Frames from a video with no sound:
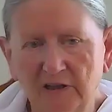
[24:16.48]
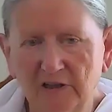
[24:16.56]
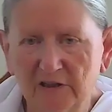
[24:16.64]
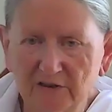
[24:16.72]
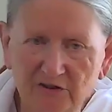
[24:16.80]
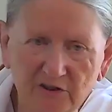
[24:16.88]

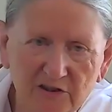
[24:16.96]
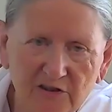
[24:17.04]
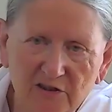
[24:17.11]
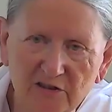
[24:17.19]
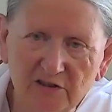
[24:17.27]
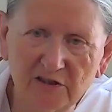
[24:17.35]
is to
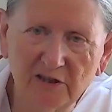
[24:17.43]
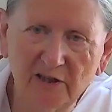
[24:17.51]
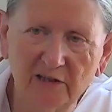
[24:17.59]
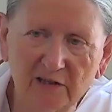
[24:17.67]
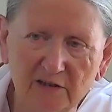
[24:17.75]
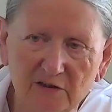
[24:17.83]

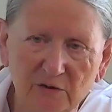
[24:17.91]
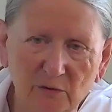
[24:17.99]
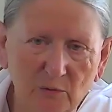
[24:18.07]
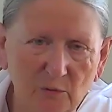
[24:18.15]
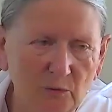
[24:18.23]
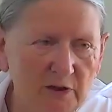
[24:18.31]
detect
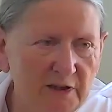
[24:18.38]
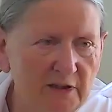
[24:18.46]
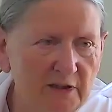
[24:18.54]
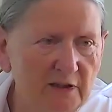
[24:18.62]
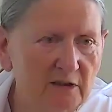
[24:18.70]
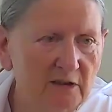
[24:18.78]

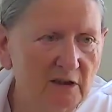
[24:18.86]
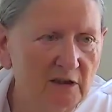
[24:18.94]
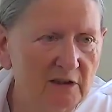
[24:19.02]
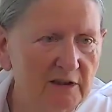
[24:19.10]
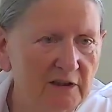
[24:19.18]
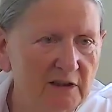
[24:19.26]
where
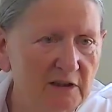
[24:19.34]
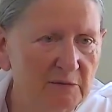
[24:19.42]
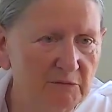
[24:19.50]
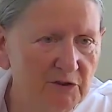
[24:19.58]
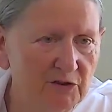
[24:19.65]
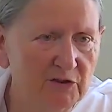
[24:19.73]
I
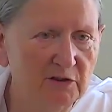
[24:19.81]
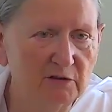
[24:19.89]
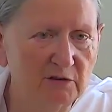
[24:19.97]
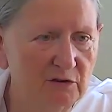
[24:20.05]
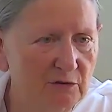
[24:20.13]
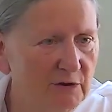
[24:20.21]
am
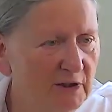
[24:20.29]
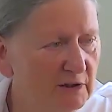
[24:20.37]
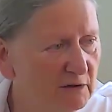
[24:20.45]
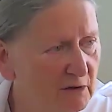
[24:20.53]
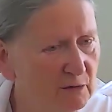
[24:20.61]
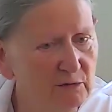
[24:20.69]
still
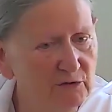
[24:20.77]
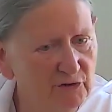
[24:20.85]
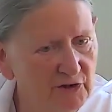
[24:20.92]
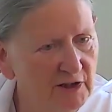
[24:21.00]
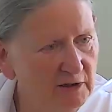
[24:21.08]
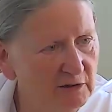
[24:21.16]
doing those
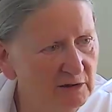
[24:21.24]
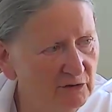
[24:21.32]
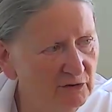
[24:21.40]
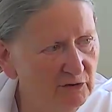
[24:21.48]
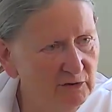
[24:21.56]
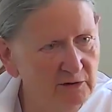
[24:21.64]

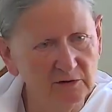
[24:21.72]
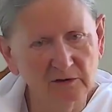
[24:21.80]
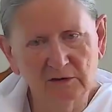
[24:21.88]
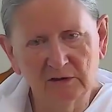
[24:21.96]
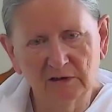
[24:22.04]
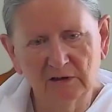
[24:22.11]
things
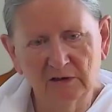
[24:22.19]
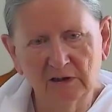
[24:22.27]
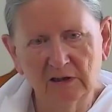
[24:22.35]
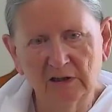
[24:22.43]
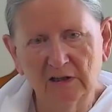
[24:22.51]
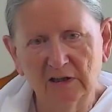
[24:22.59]

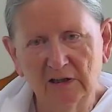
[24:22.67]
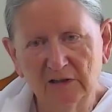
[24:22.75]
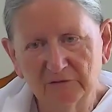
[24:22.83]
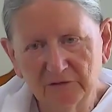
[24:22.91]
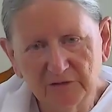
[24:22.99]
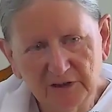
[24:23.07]

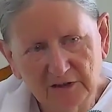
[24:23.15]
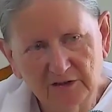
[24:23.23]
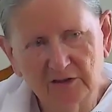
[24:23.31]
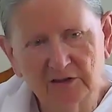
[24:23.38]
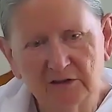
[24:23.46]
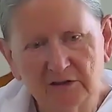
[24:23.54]
and fix
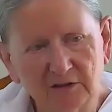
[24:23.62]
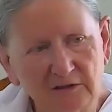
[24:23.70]
it.